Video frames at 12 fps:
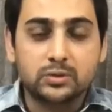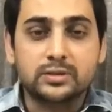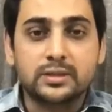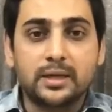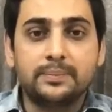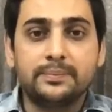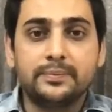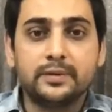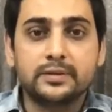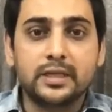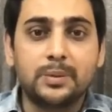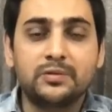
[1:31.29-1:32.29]
So some
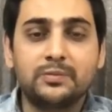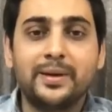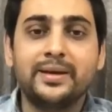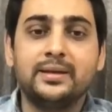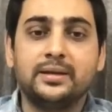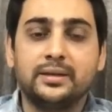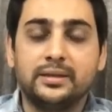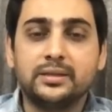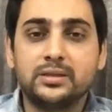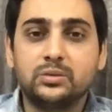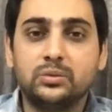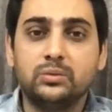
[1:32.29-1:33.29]
of my
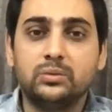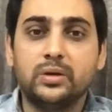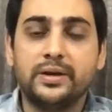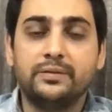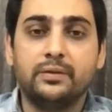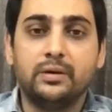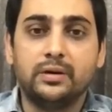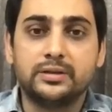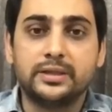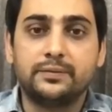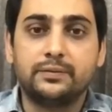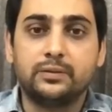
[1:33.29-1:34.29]
learners who
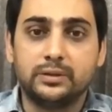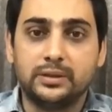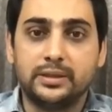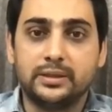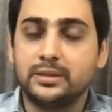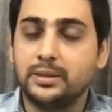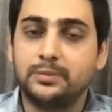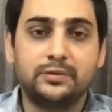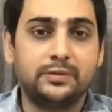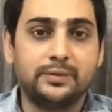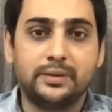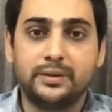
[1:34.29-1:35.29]
have sat for the test, some
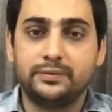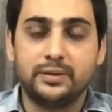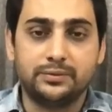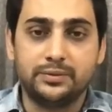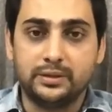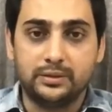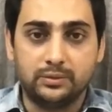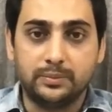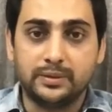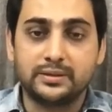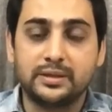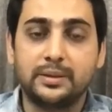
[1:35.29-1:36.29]
of them have done really
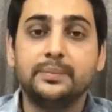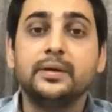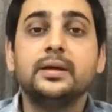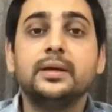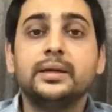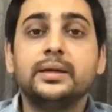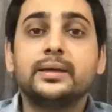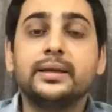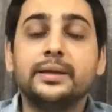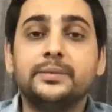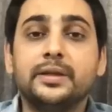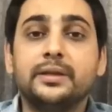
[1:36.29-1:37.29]
good, but some
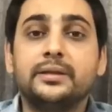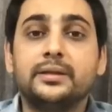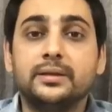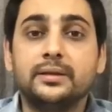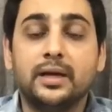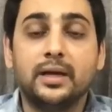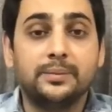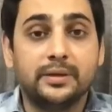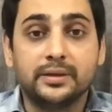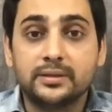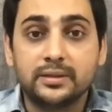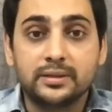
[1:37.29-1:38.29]
claim that I'm
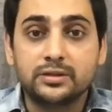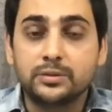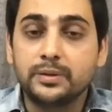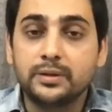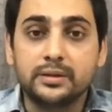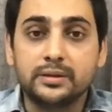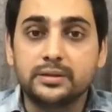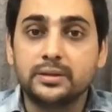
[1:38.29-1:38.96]
an excellent speaker.